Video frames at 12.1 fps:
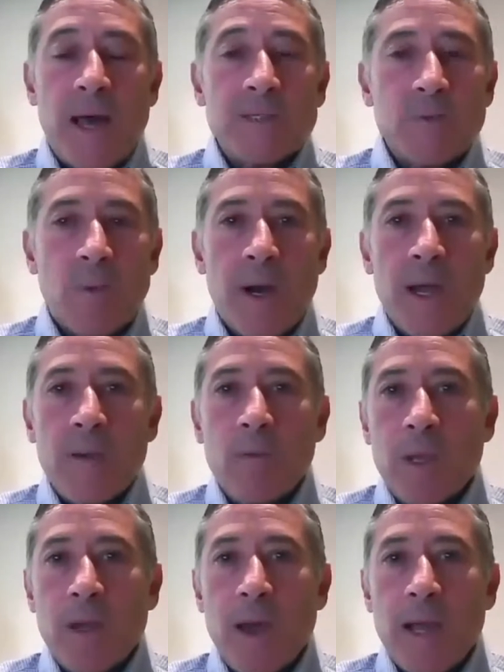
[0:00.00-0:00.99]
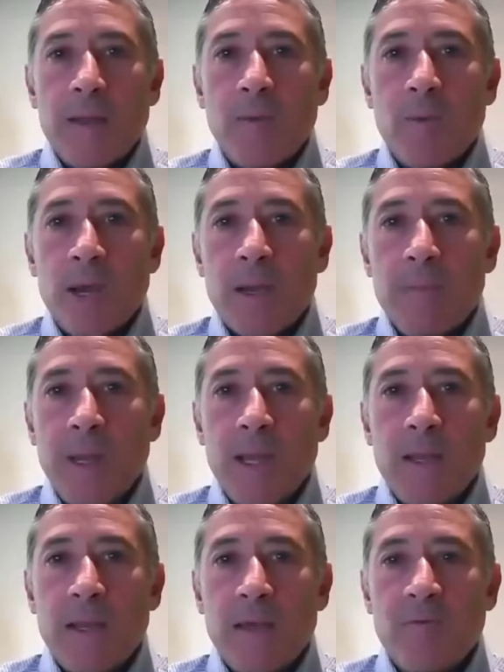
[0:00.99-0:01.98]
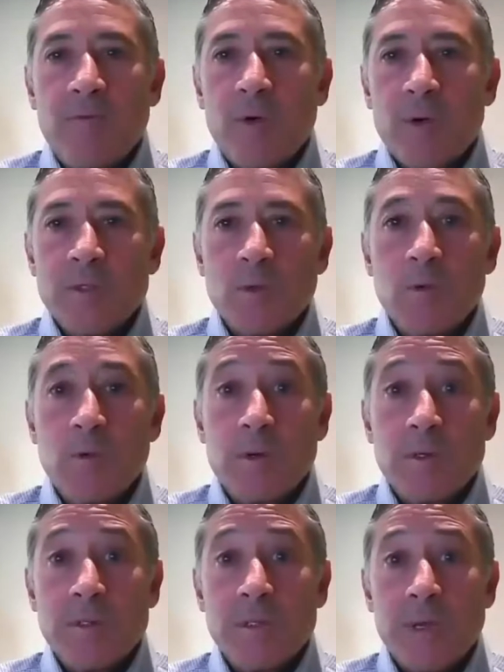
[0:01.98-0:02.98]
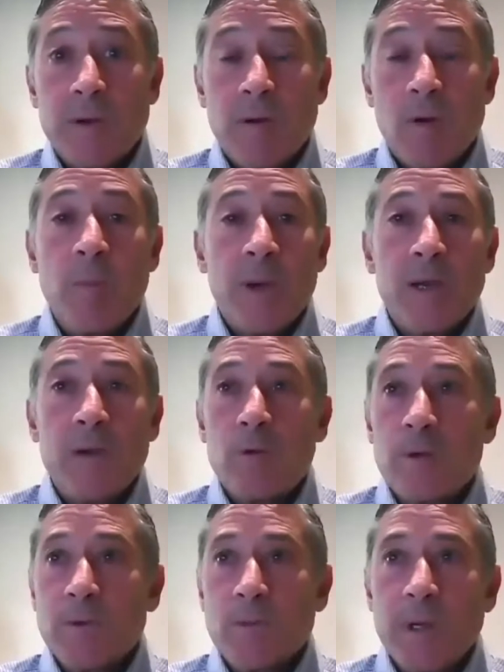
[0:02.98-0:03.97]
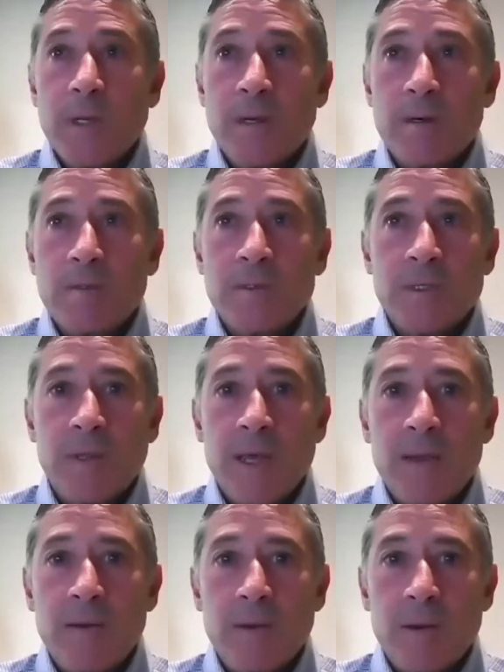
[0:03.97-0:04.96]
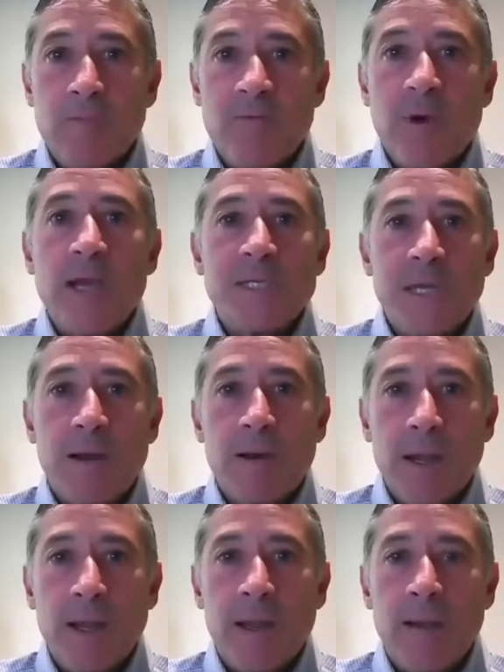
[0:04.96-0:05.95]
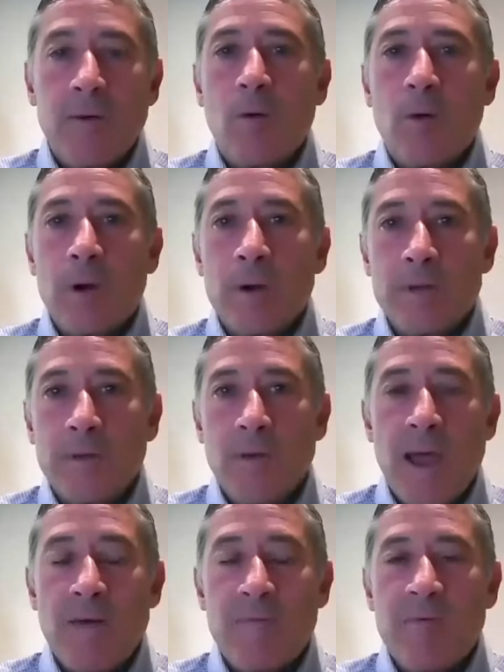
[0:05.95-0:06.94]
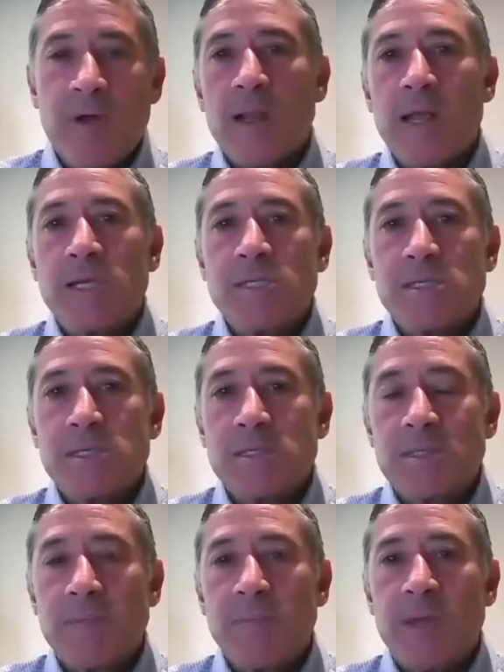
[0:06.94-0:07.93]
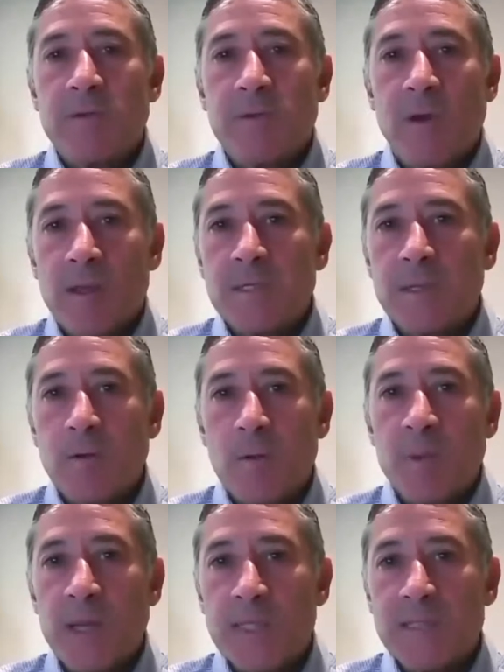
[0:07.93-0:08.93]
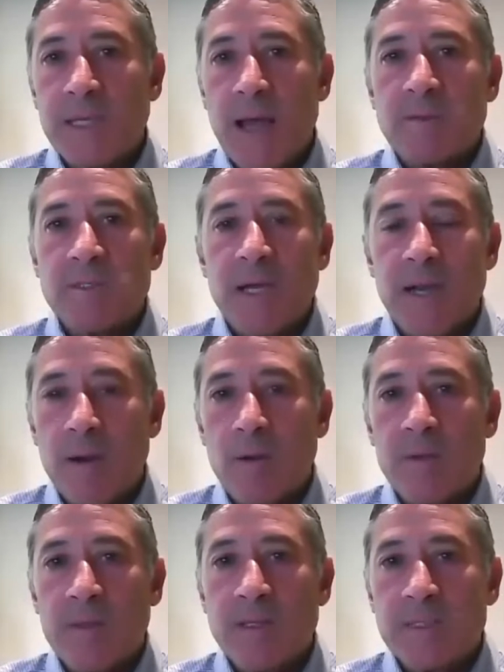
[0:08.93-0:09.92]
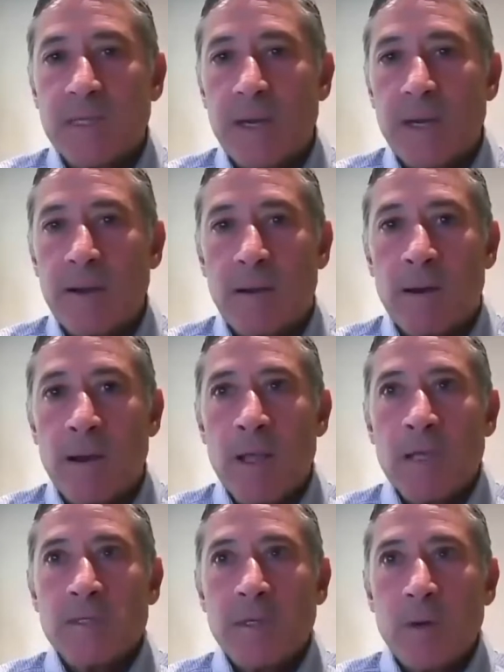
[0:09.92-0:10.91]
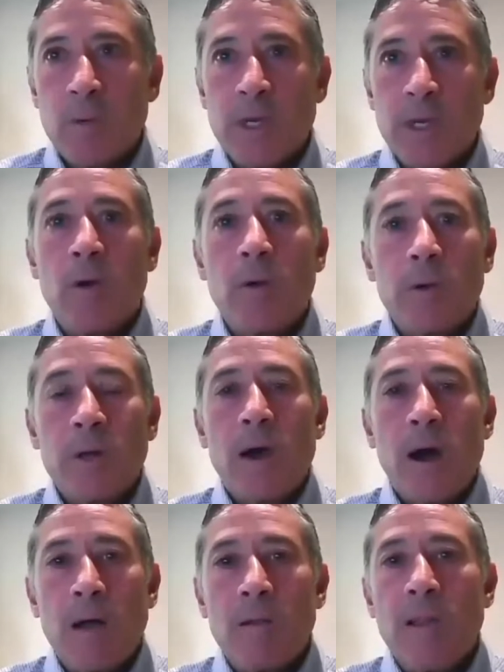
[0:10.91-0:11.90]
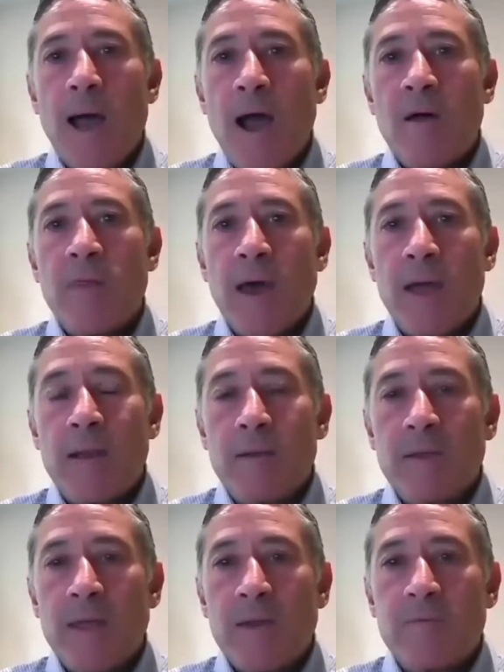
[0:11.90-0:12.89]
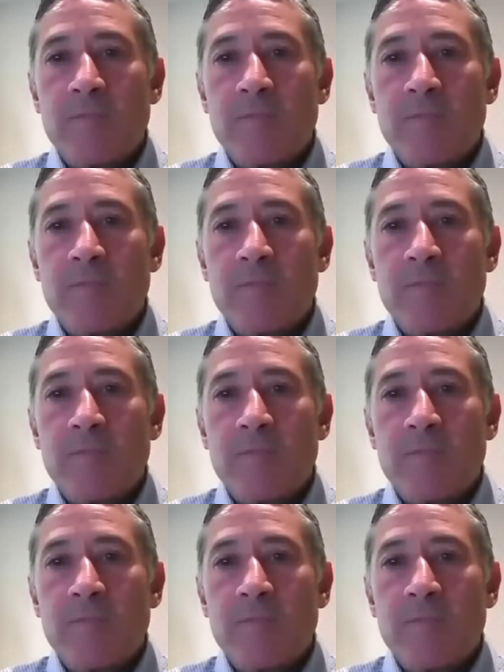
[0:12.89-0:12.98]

that's why we highly recommend that for schools, they're opening doors and windows to let fresh air in, or to have a ventilation system that's constantly replacing outside air with inside air, so that we don't allow that